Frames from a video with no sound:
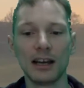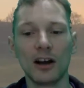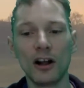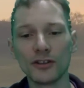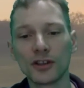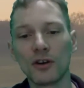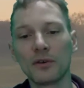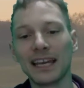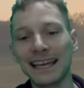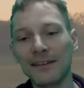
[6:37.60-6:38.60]
Also,
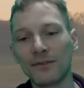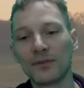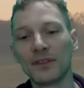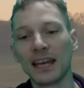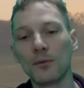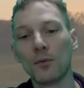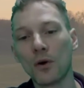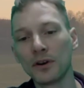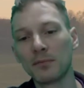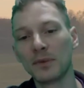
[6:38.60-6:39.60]
if they
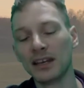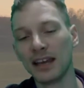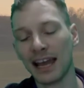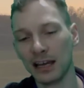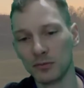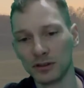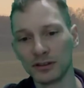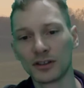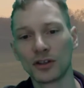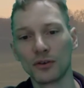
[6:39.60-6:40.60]
won't be able
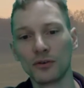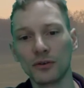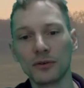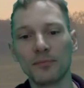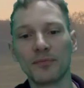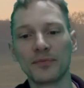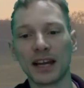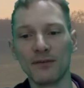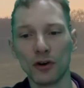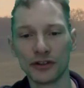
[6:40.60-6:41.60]
to
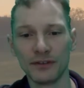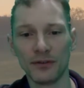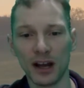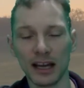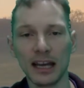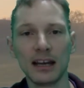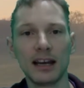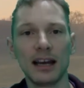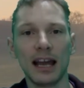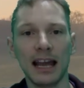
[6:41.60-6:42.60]
diversify
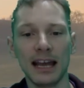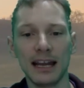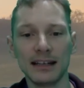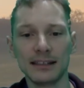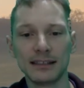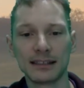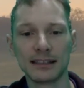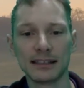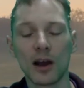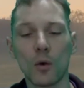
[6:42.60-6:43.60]
and
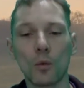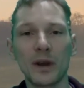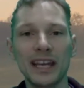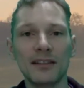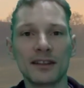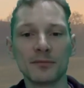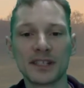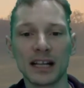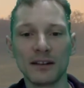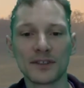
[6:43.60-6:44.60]
wean
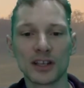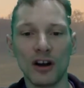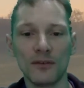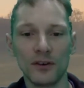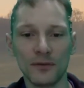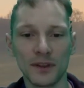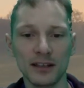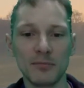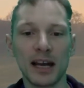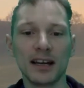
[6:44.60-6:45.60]
themselves off of their
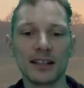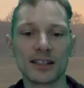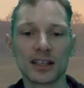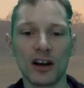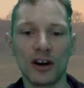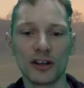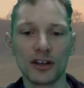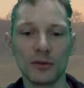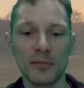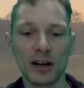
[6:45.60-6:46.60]
dependence on
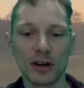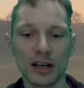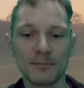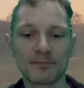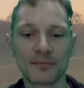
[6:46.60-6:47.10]
Humira,